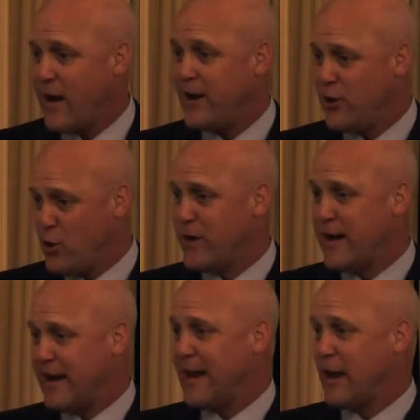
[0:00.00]
right, you were
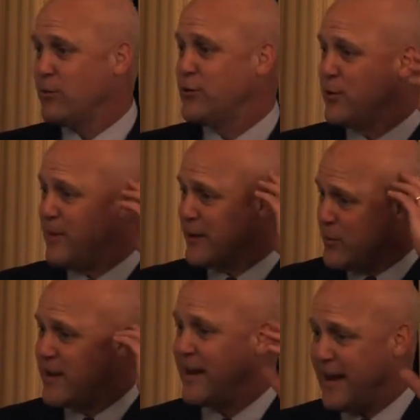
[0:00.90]
kind of like, we'll do the
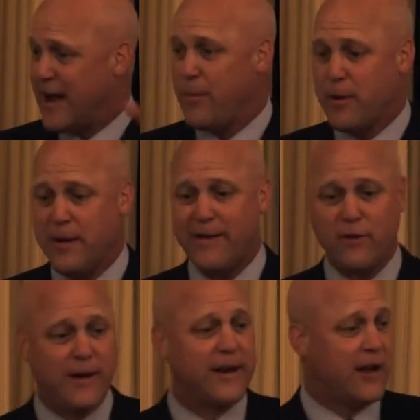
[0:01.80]
best we can to help you, but
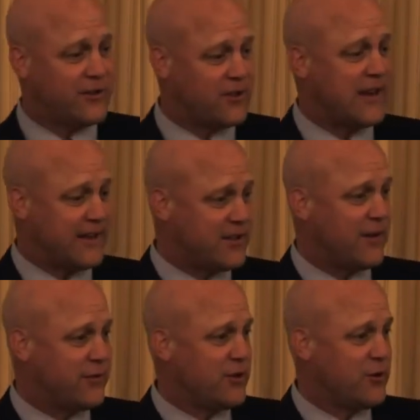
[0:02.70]
everybody else has got
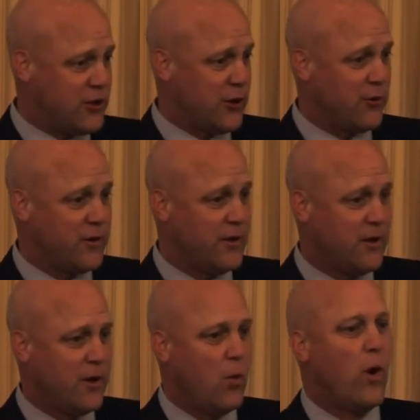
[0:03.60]
stuff to do too.
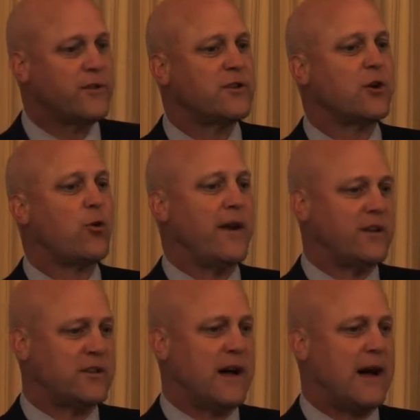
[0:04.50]
Wasn't the
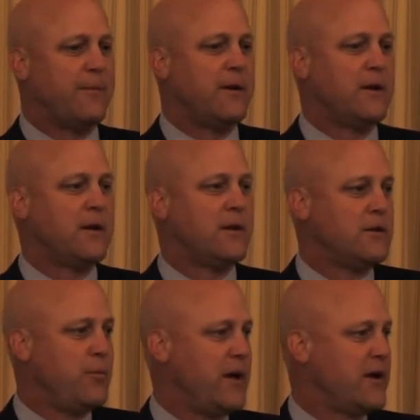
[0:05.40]
greatest time
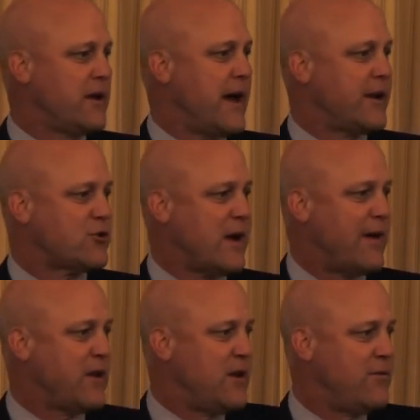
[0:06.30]
to be in a
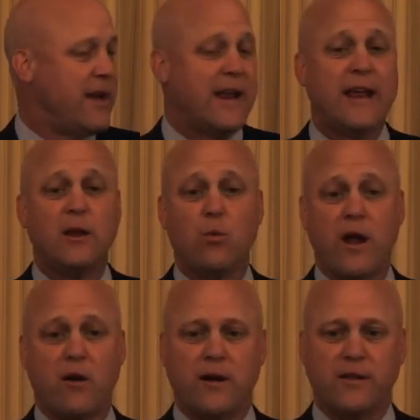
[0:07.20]
catastrophic event
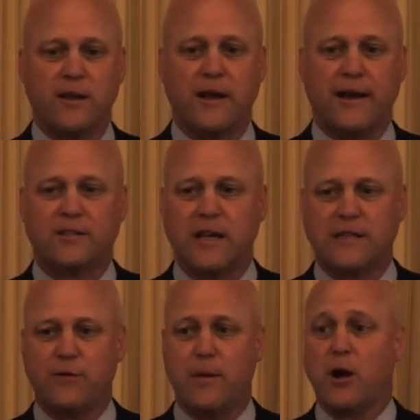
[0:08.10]
anywhere in the United
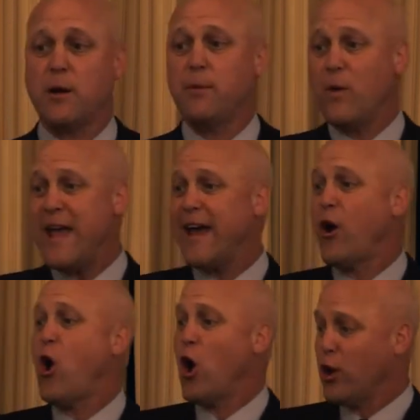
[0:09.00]
States of America, but we had
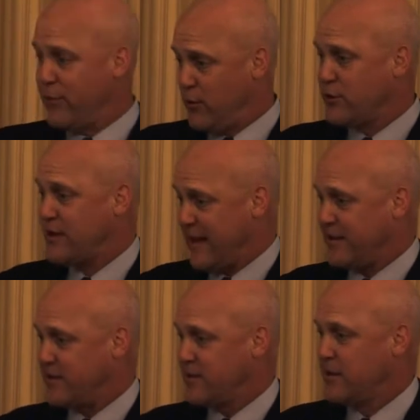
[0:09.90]
all of those
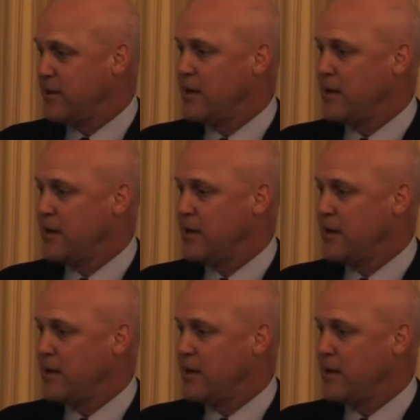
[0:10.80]
things.